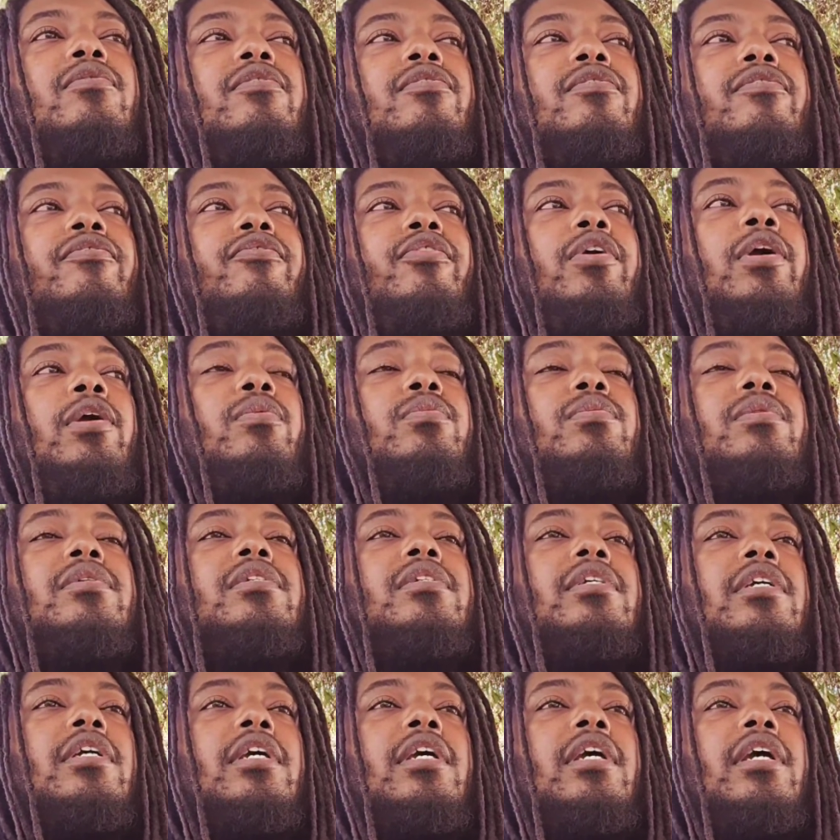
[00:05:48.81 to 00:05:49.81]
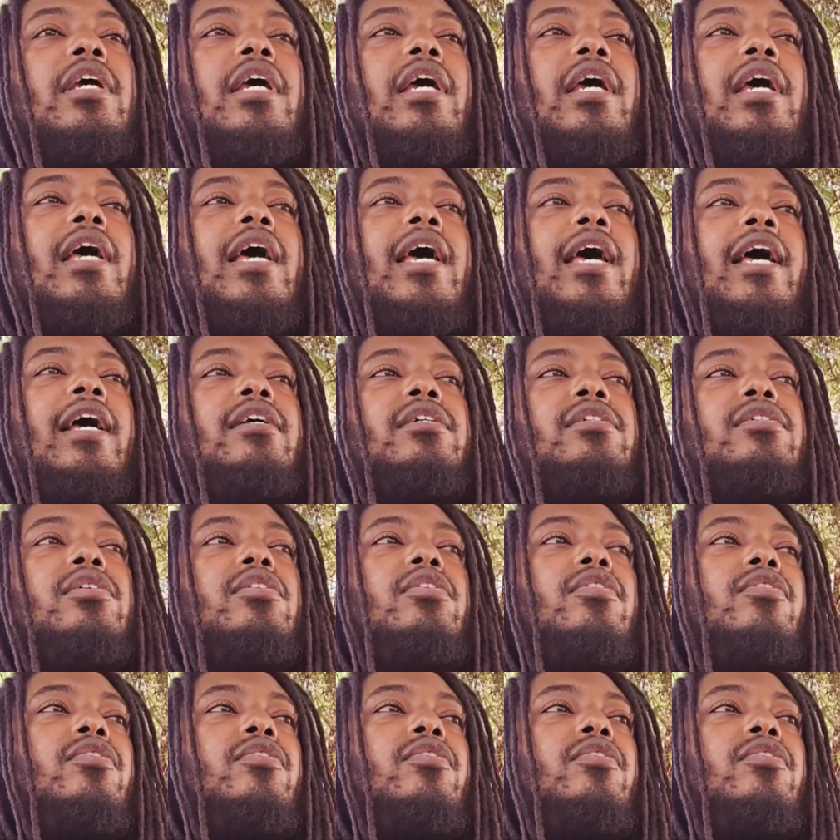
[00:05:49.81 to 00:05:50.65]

frequency as her